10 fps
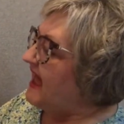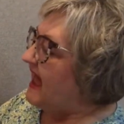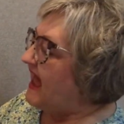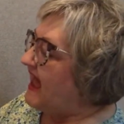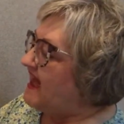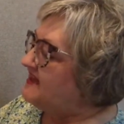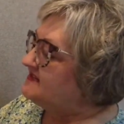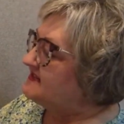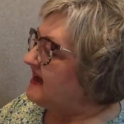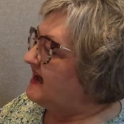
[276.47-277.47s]

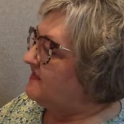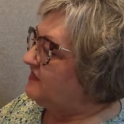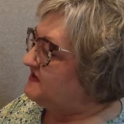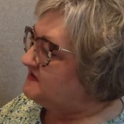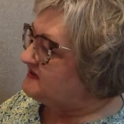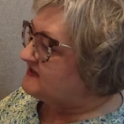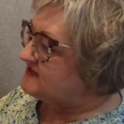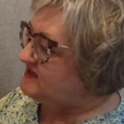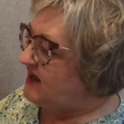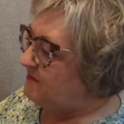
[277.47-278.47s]
And this is the
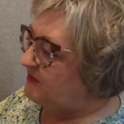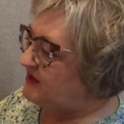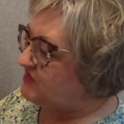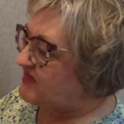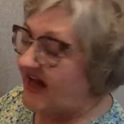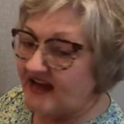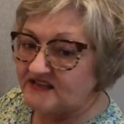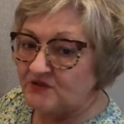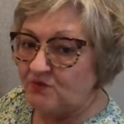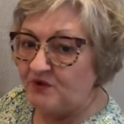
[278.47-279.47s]
template
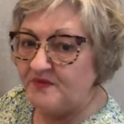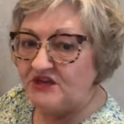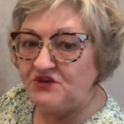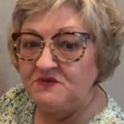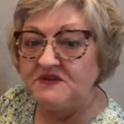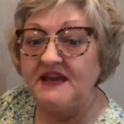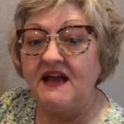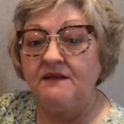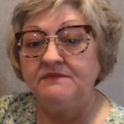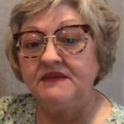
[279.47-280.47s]
that we'll be using.
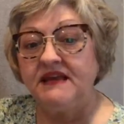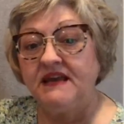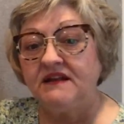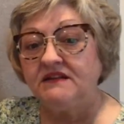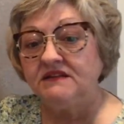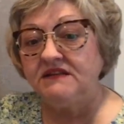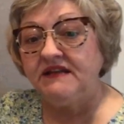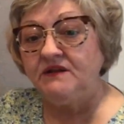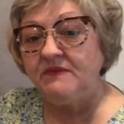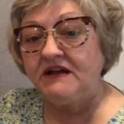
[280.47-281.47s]
I'm going to get it a
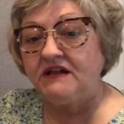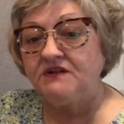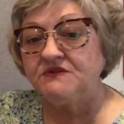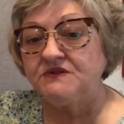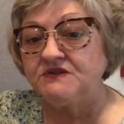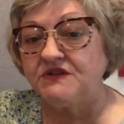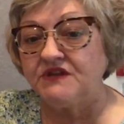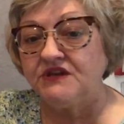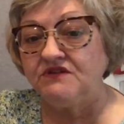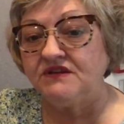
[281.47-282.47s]
little bit closer so
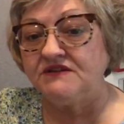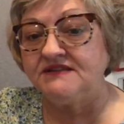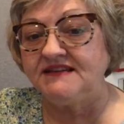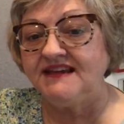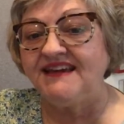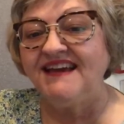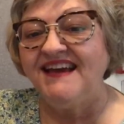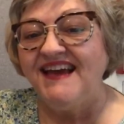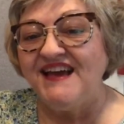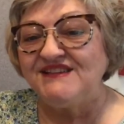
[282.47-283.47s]
that you can see.
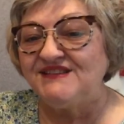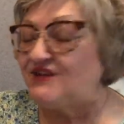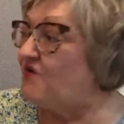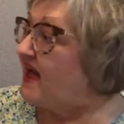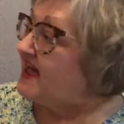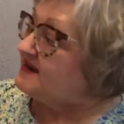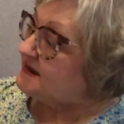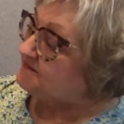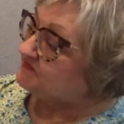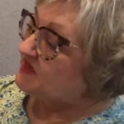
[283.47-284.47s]
So, and
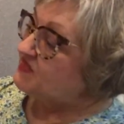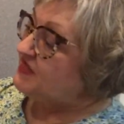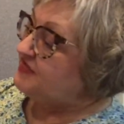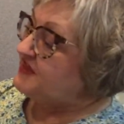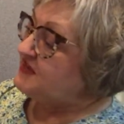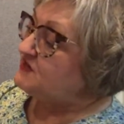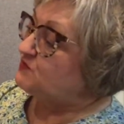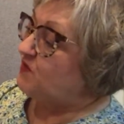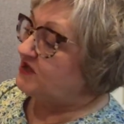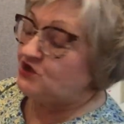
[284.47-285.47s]
the thing is,
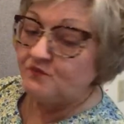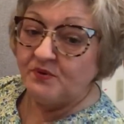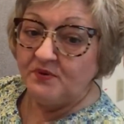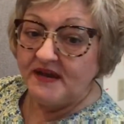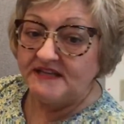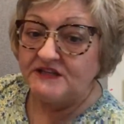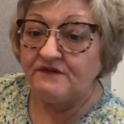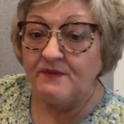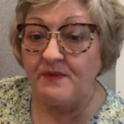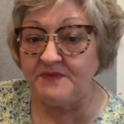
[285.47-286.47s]
when you print
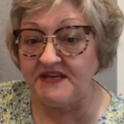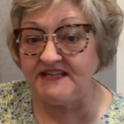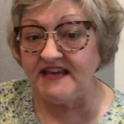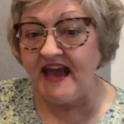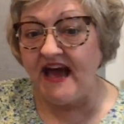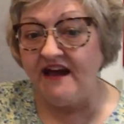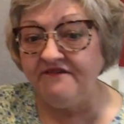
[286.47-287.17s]
from a PDF,